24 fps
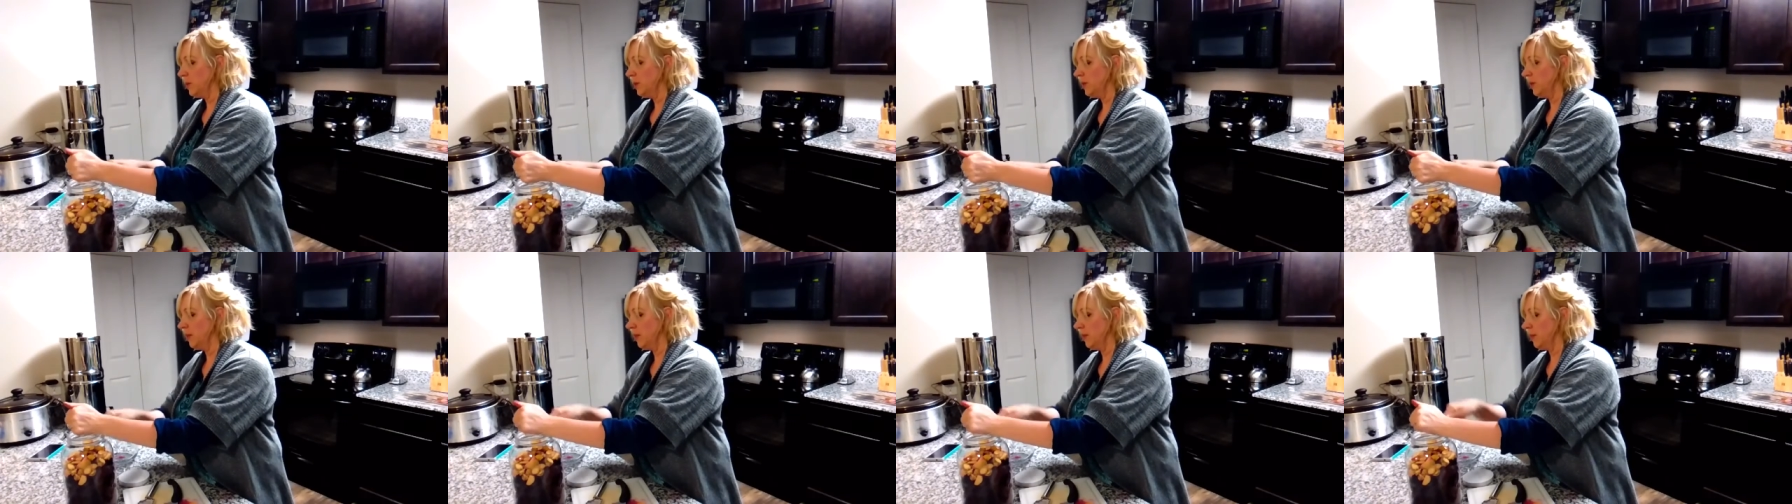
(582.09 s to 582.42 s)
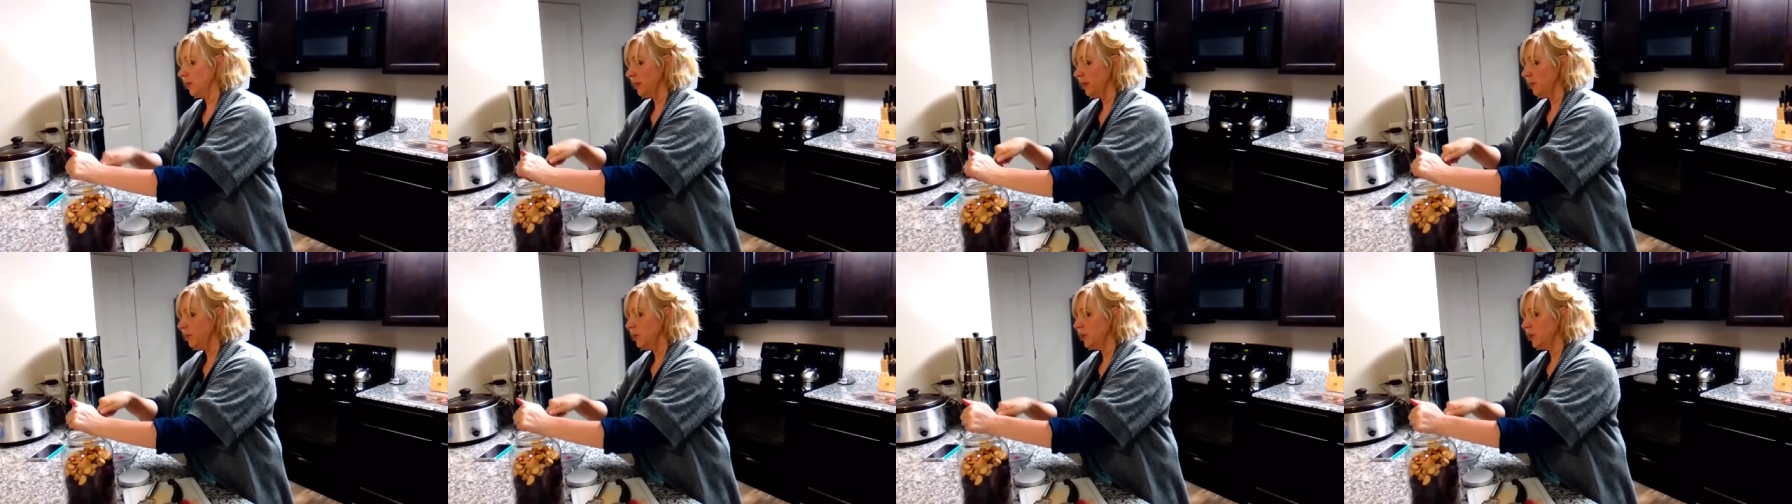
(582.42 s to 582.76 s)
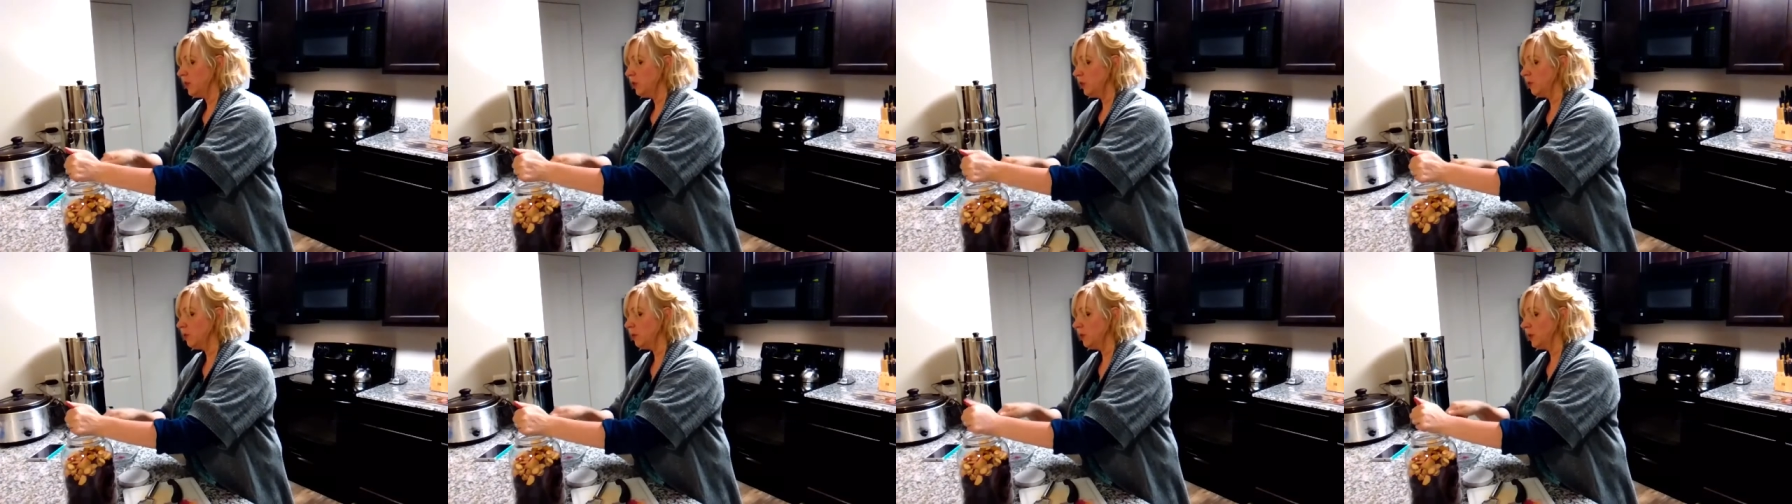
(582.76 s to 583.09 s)
put the
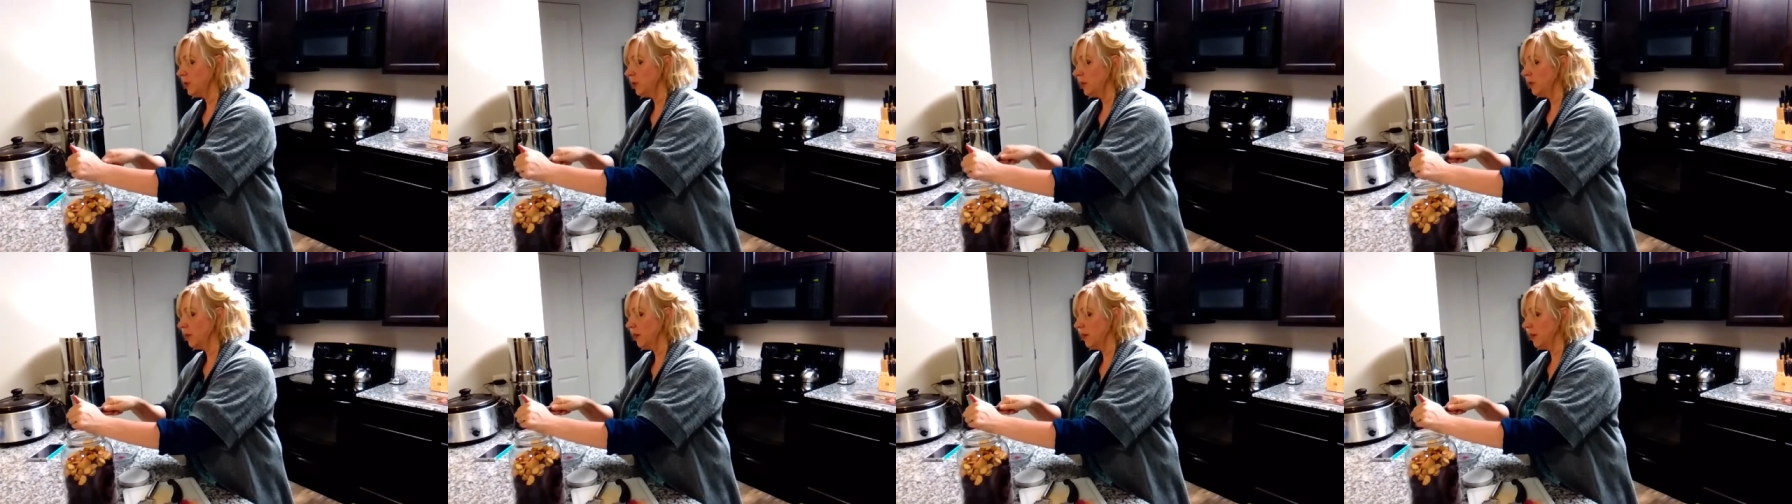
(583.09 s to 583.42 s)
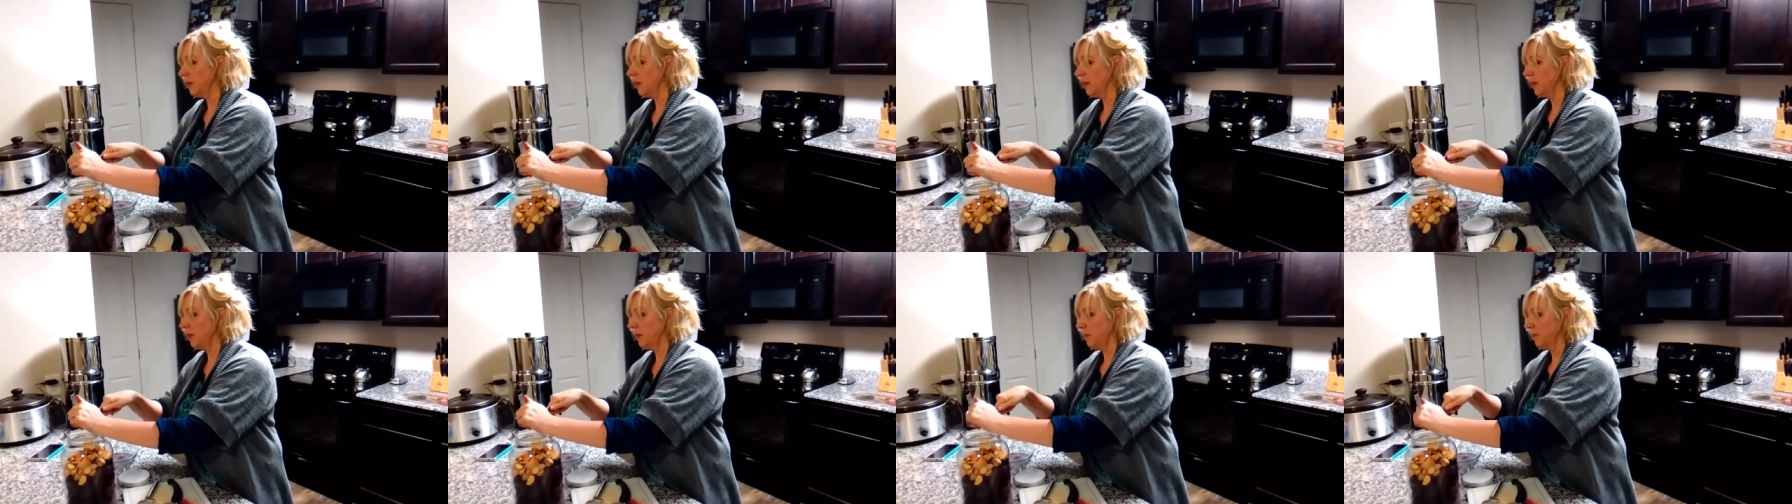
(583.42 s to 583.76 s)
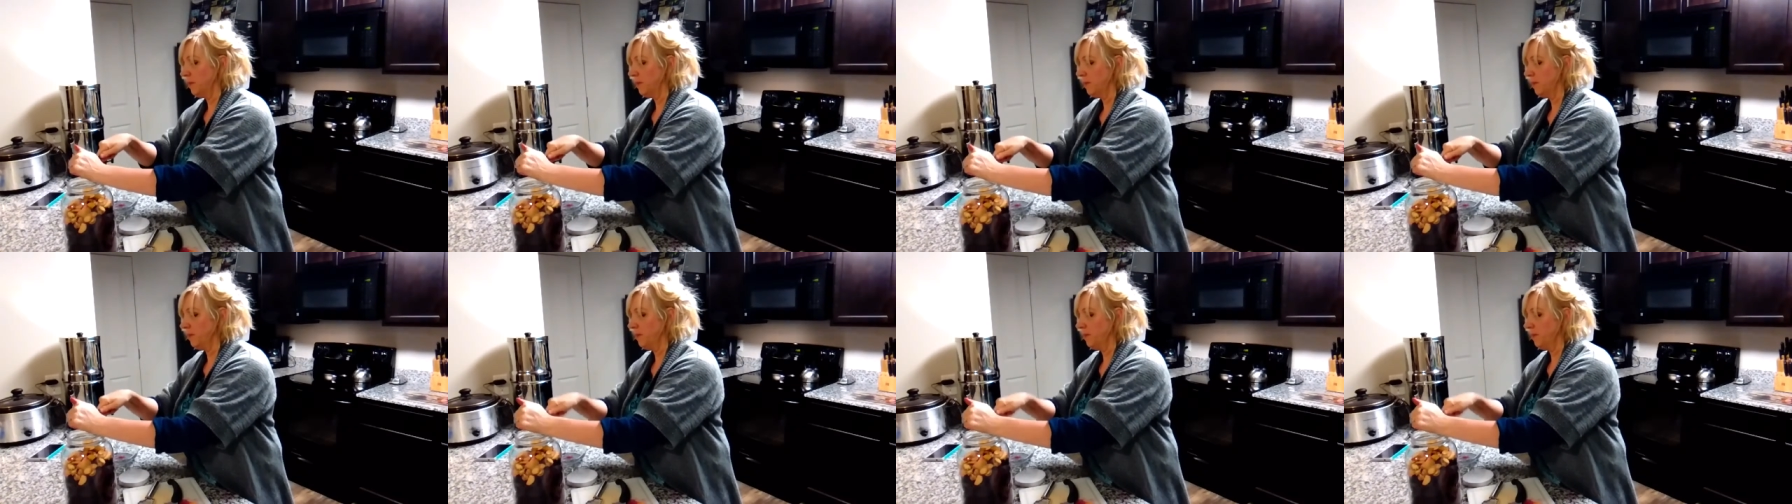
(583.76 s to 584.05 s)
lemon juice in there.